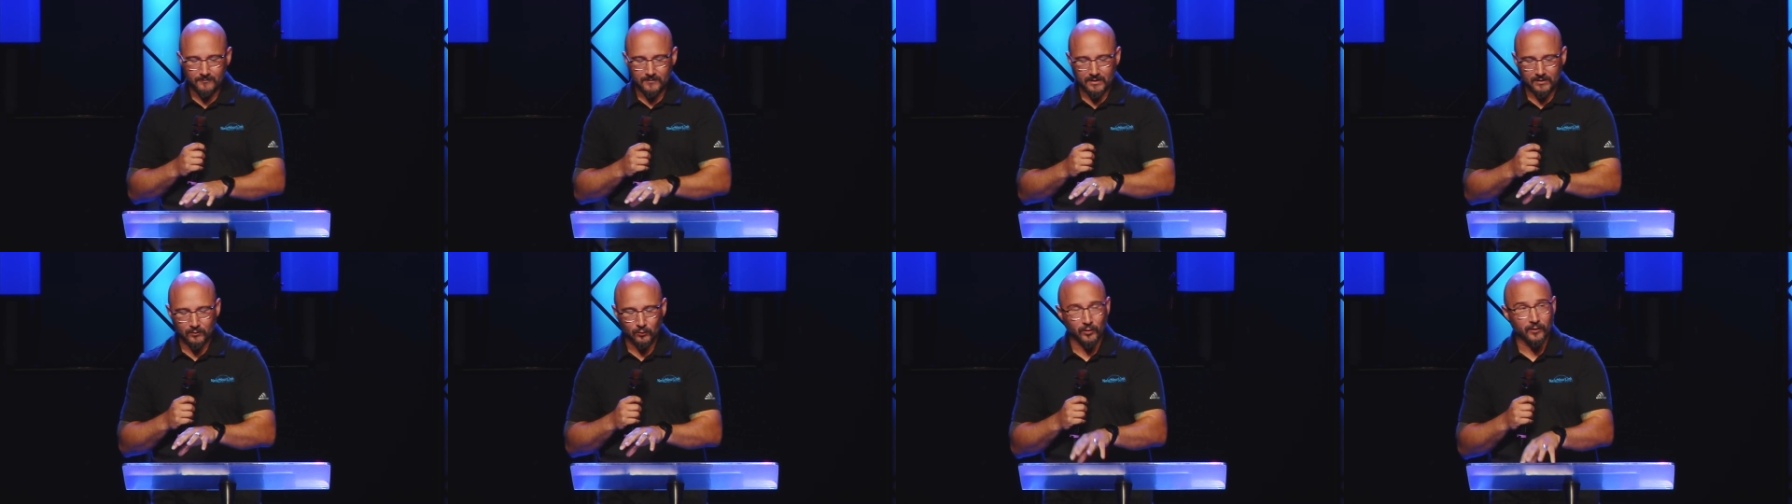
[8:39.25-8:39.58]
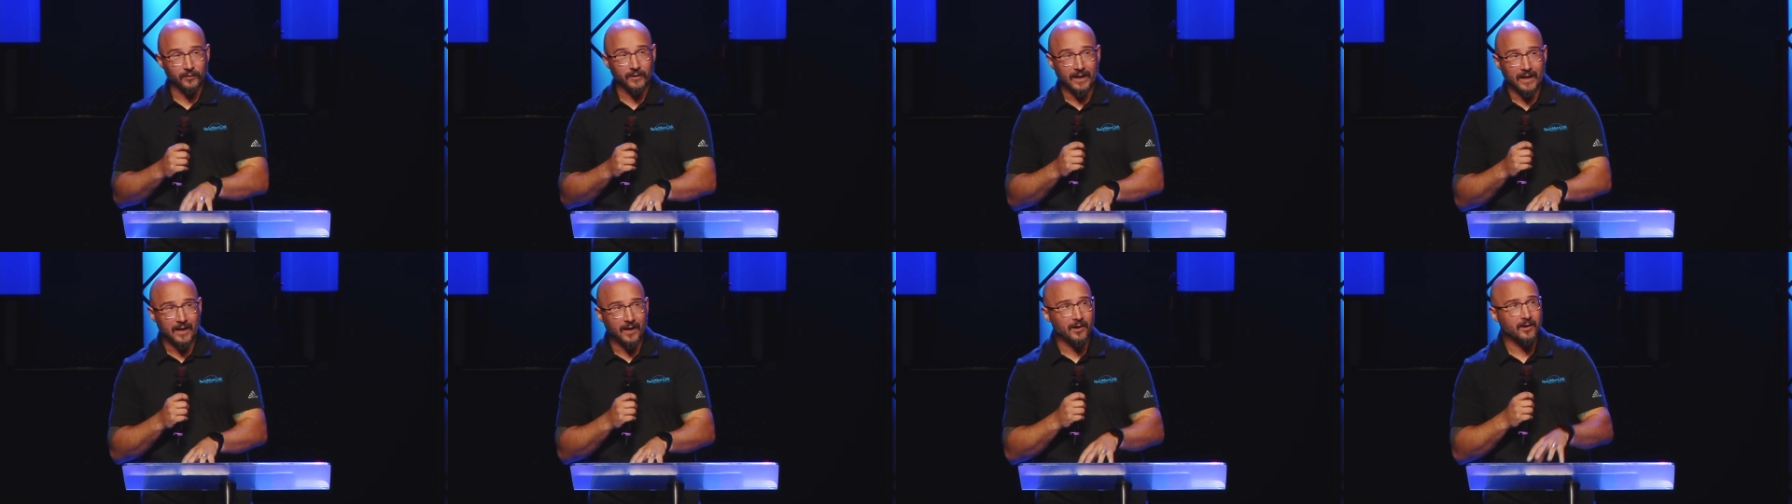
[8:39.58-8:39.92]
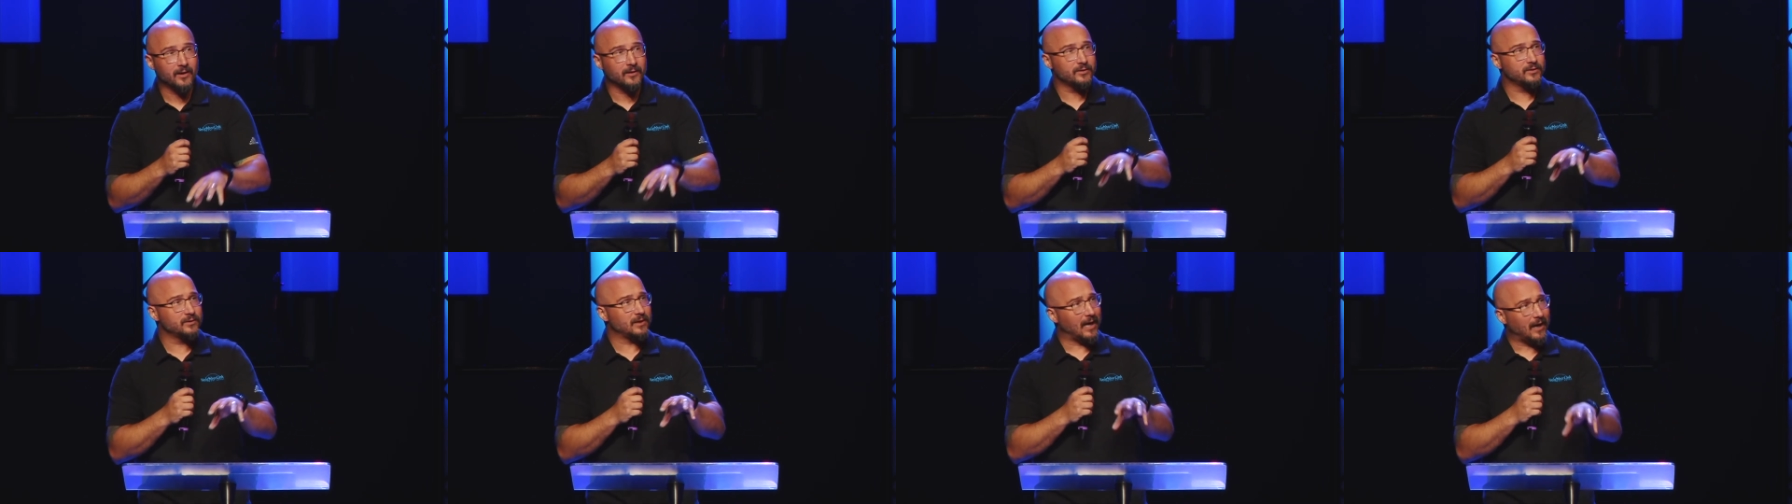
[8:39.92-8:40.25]
we're
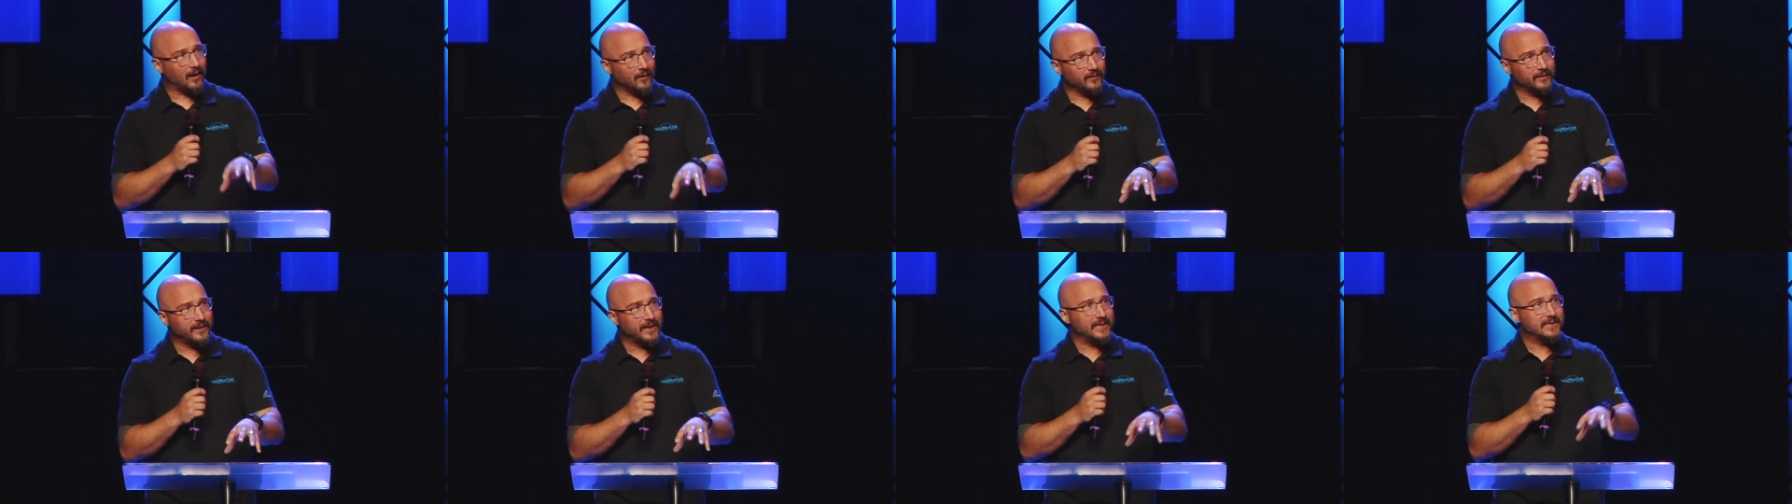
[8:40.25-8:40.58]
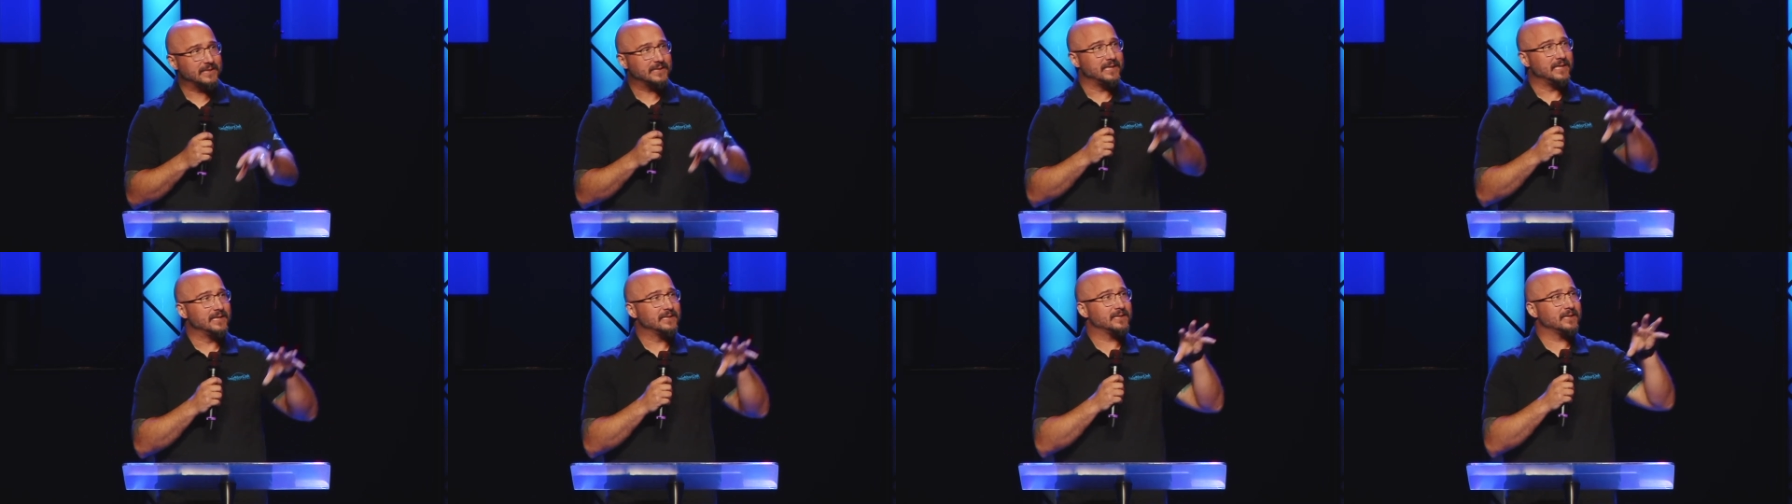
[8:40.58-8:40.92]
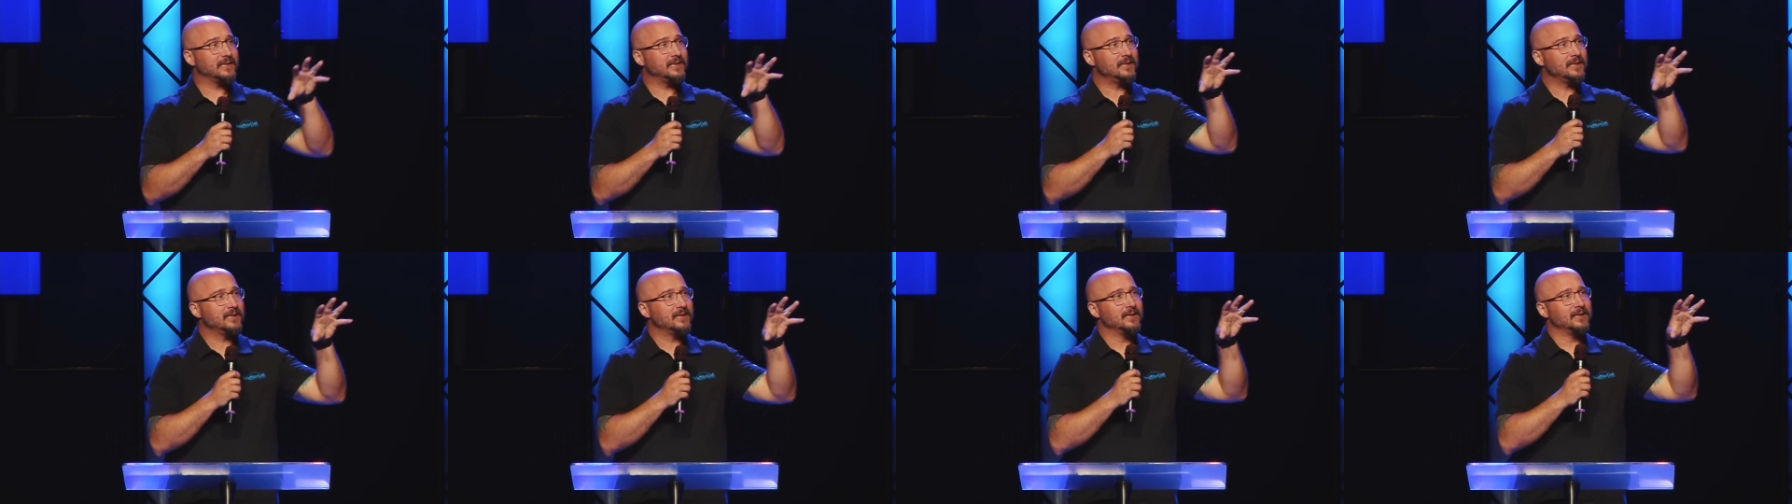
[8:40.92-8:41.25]
there, holiday
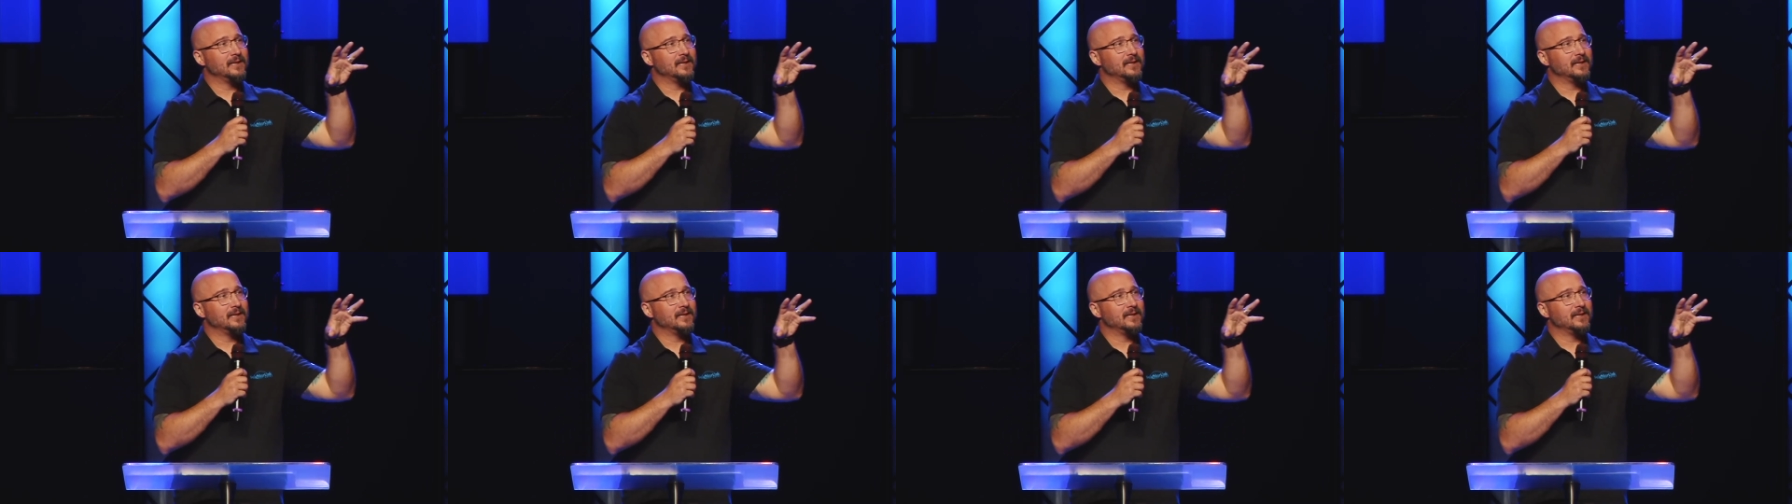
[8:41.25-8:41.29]
season,